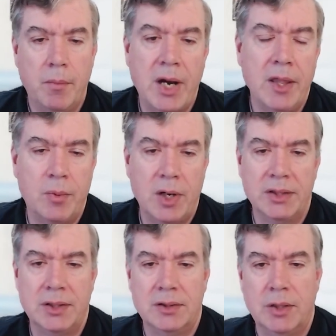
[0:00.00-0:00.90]
by the
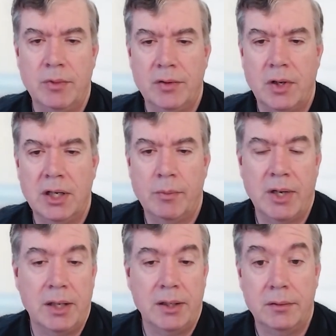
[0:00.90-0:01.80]
process that we've talked
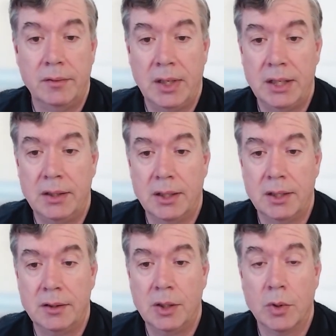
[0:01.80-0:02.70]
about, and
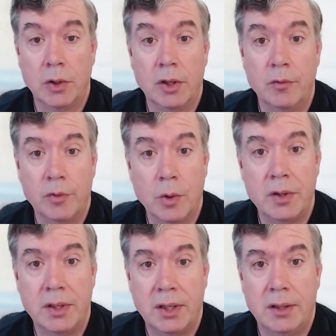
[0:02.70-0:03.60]
we're looking
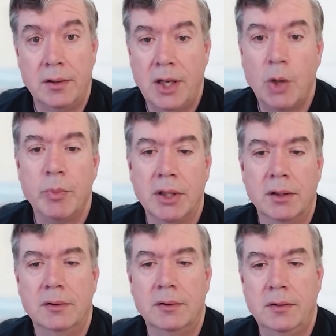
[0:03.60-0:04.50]
forward to
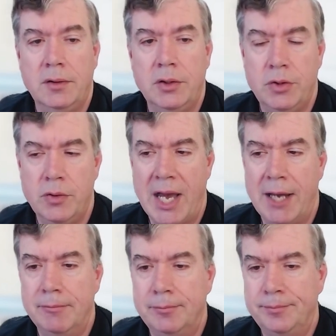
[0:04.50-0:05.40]
helping you do that.